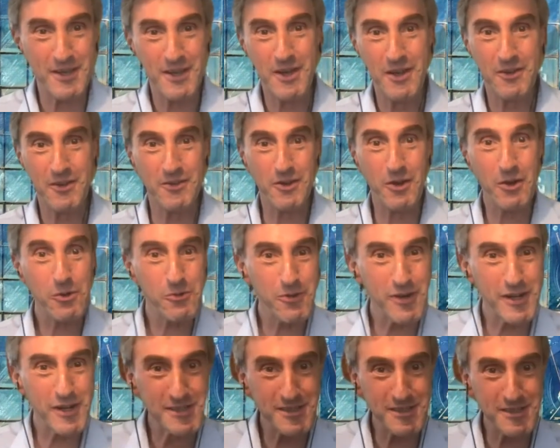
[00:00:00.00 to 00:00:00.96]
"No
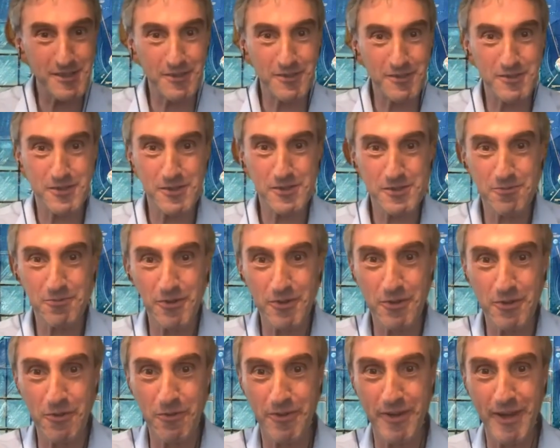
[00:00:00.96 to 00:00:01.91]
question, just want to
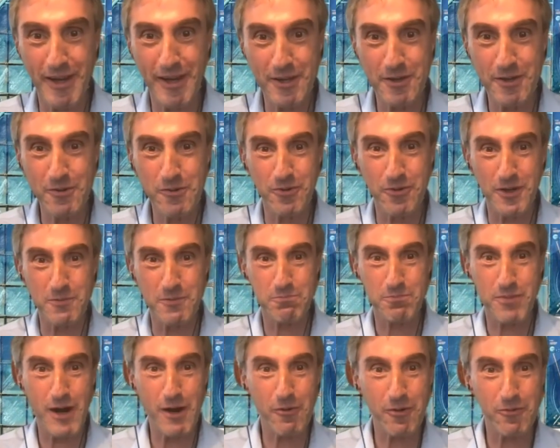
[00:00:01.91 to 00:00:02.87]
thank you for the
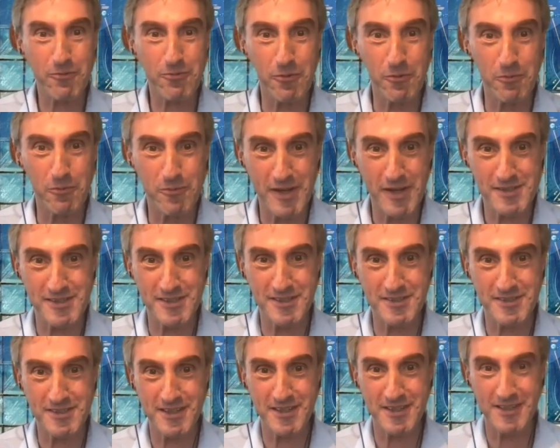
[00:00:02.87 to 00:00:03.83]
powerful message
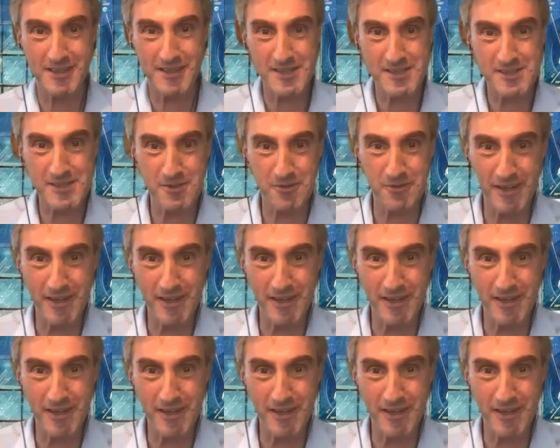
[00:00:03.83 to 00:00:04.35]
that history